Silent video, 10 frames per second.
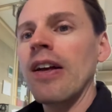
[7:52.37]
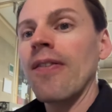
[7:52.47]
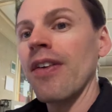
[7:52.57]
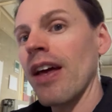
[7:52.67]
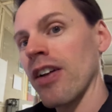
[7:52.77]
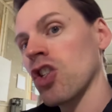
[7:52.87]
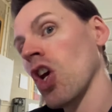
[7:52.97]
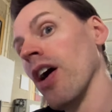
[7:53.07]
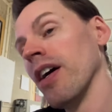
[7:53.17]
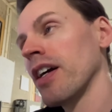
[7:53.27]
And that
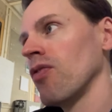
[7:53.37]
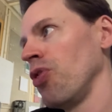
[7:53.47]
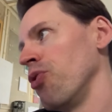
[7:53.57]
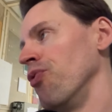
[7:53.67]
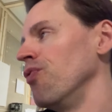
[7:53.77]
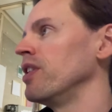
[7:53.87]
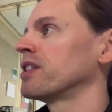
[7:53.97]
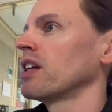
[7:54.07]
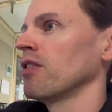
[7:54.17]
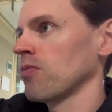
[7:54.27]
tug is
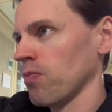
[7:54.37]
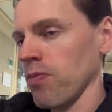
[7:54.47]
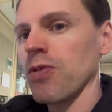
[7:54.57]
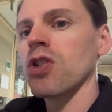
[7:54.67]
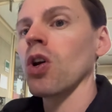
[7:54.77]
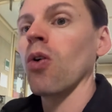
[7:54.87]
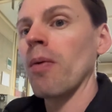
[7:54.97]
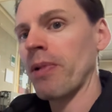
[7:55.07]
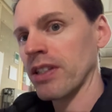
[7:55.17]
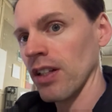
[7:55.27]
gonna show up
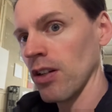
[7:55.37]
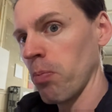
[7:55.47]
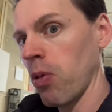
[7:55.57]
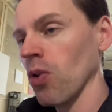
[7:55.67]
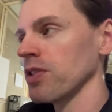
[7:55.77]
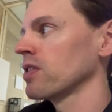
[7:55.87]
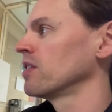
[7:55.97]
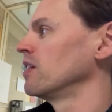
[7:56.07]
as a little pulse